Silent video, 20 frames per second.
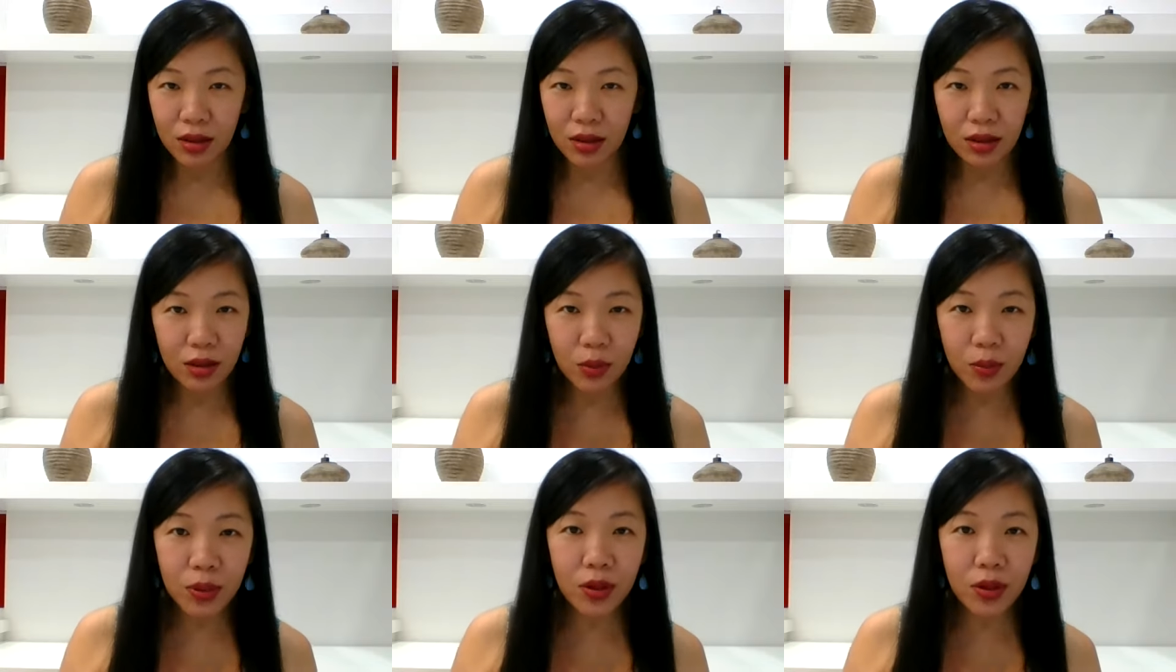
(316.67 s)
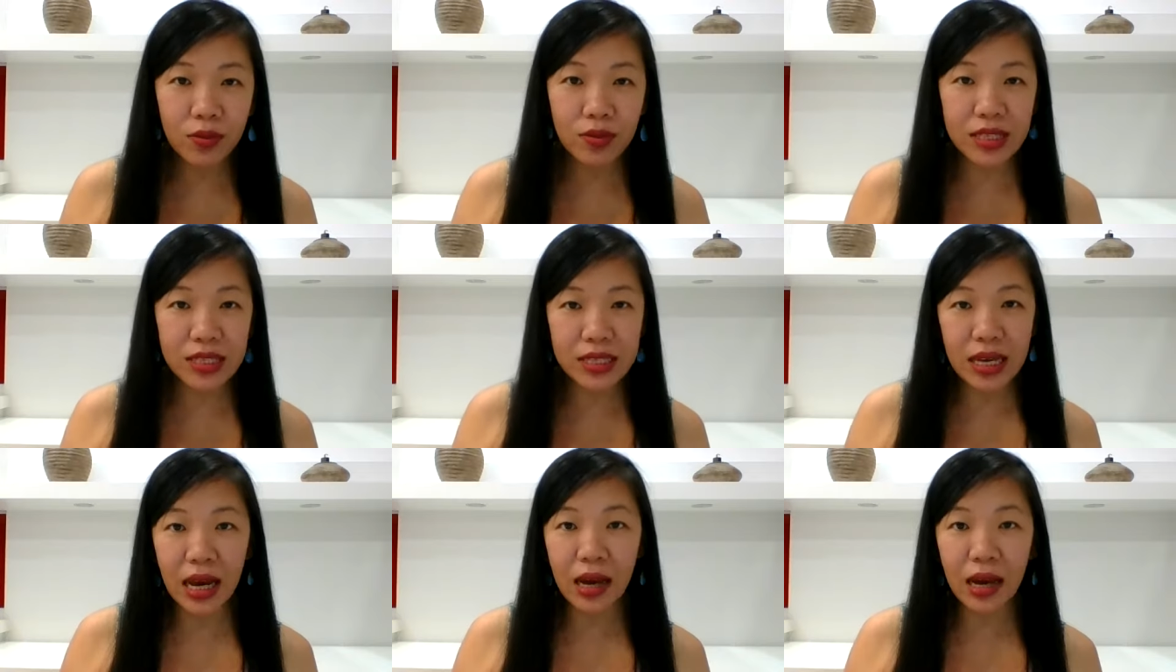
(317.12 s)
little bit of
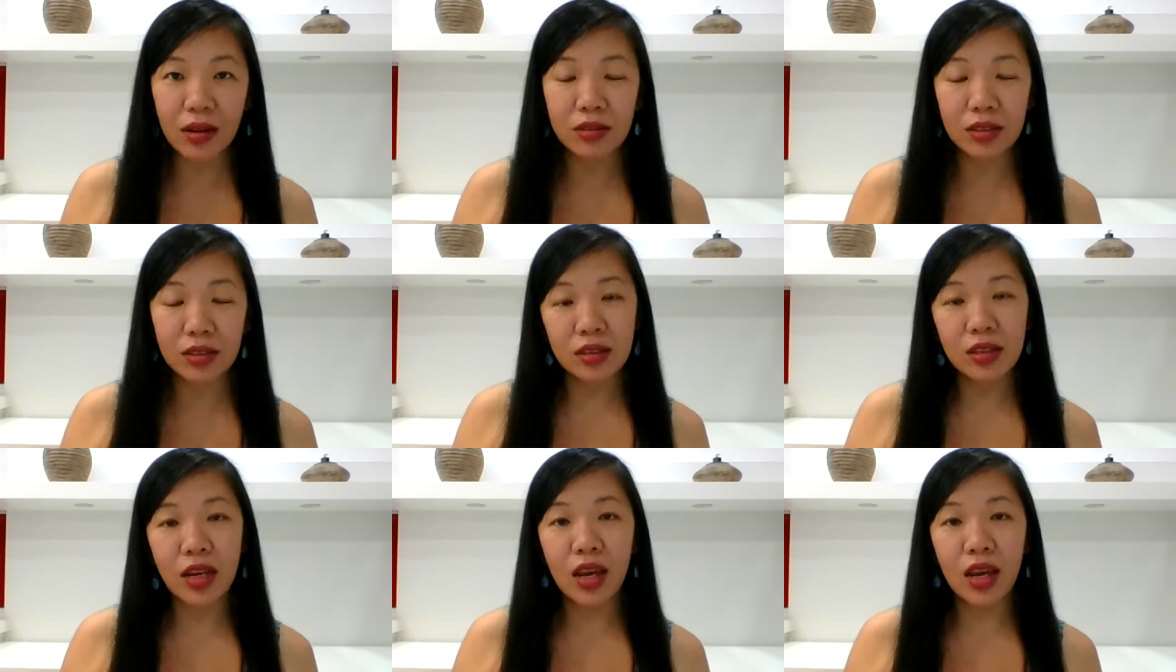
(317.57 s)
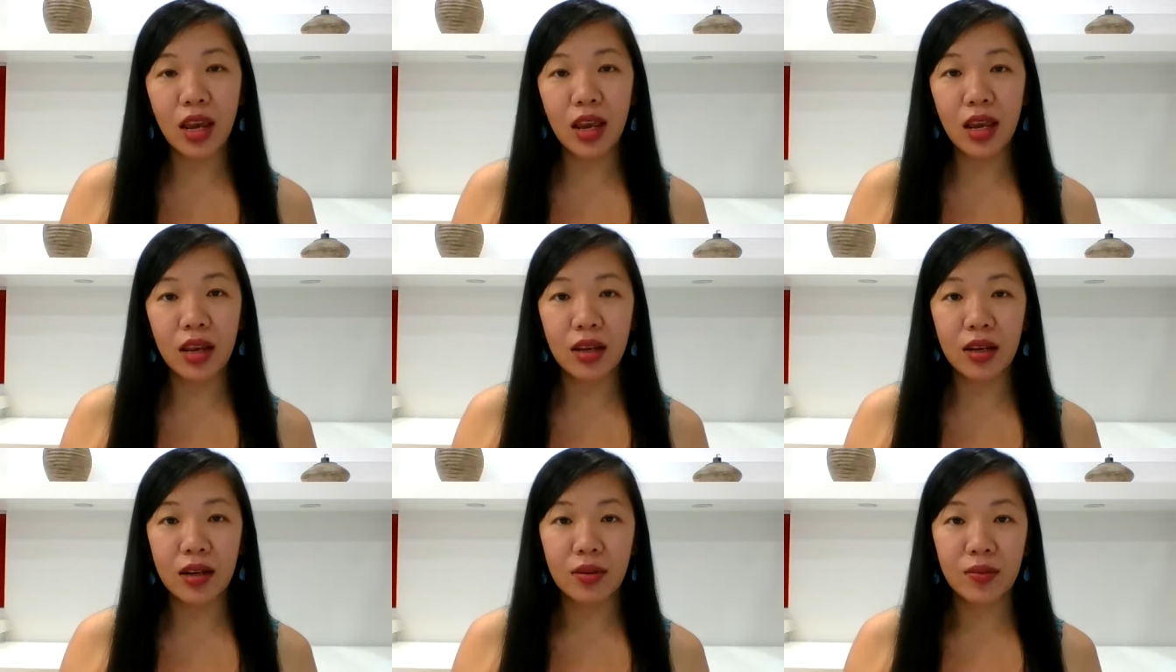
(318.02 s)
sound
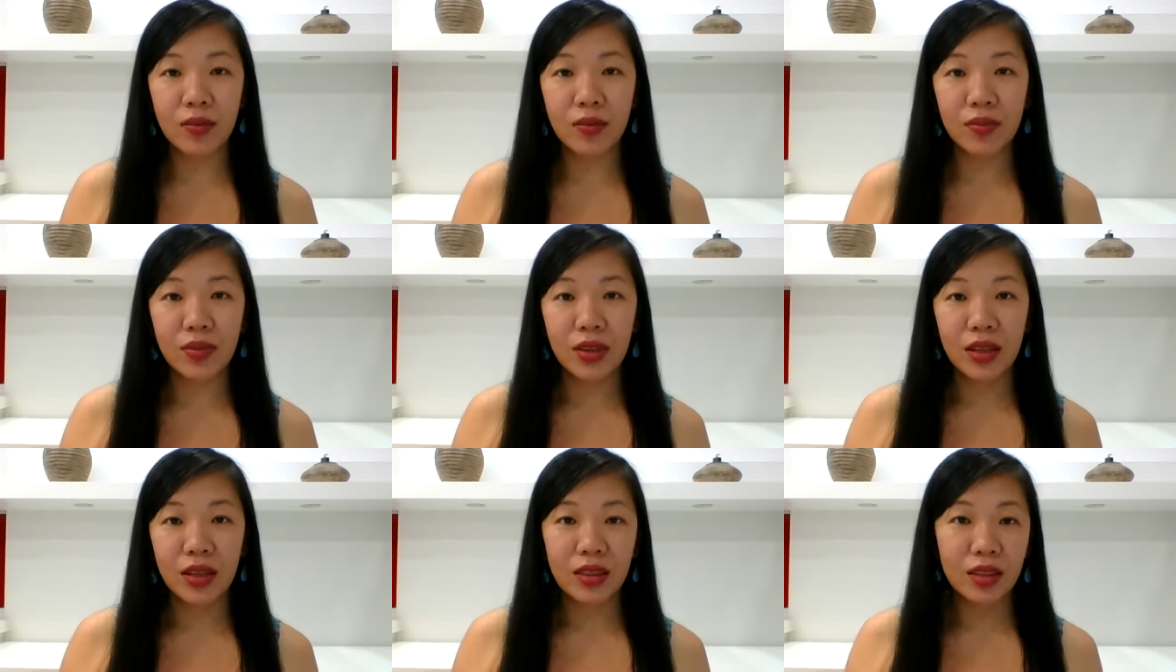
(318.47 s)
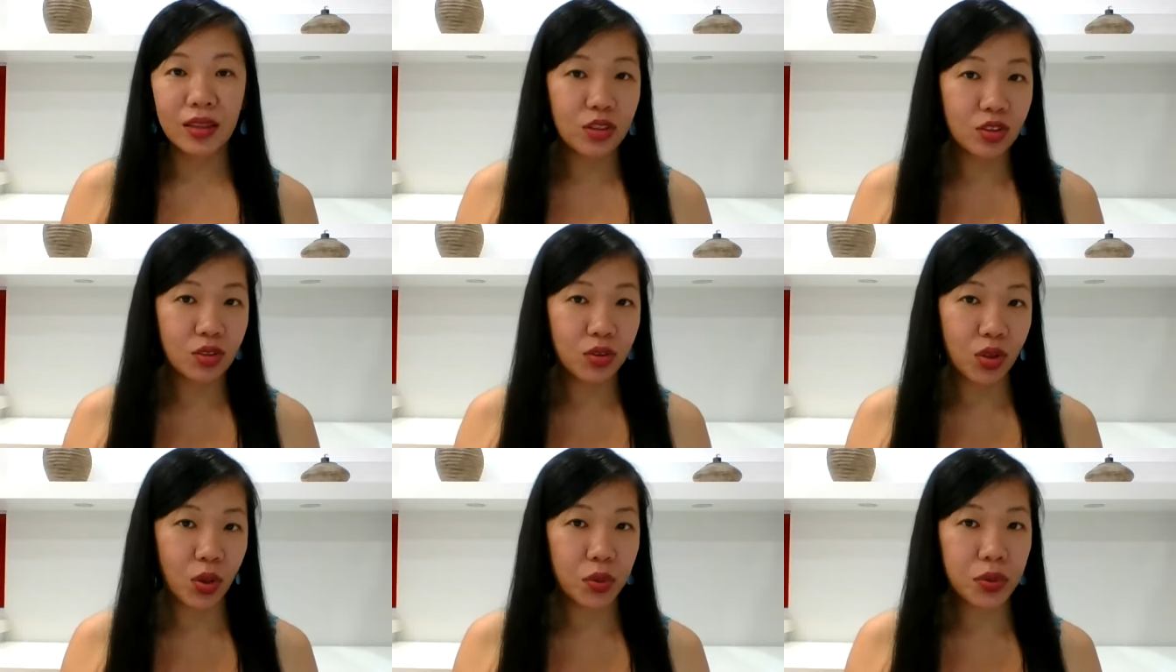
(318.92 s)
today. Did
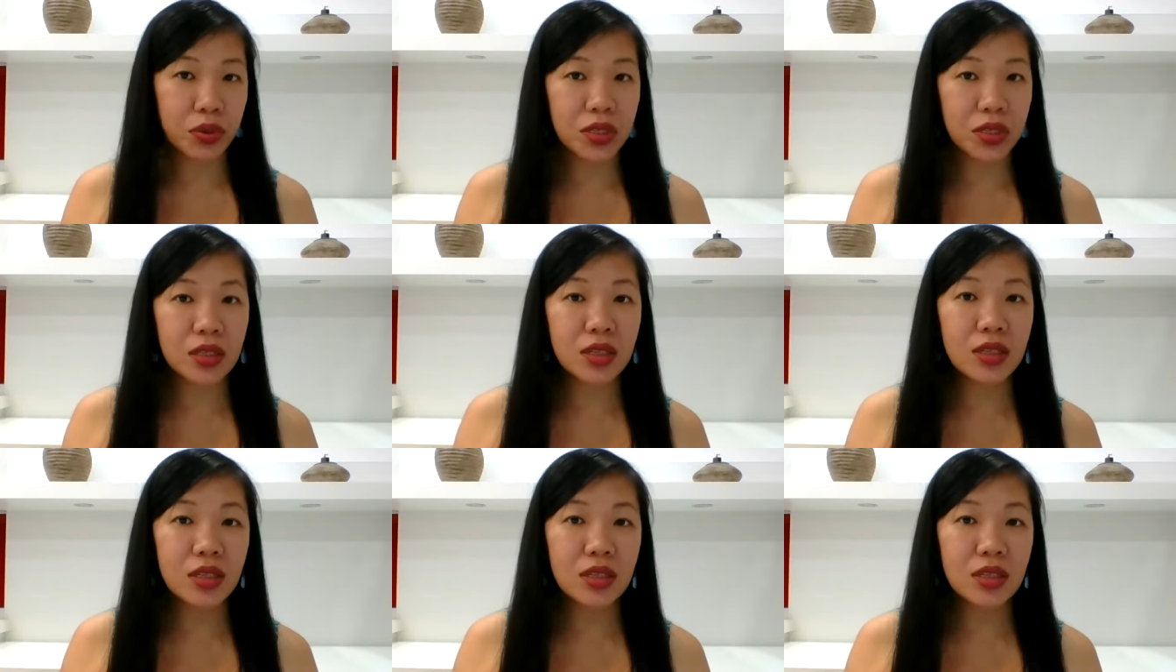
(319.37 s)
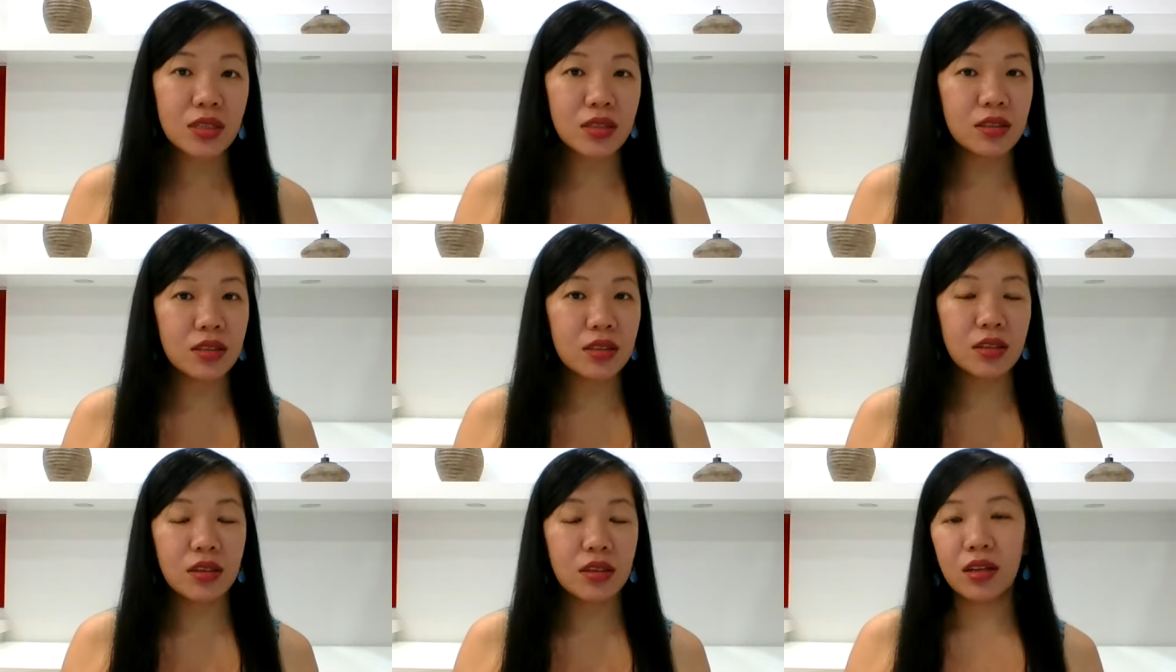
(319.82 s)
you notice?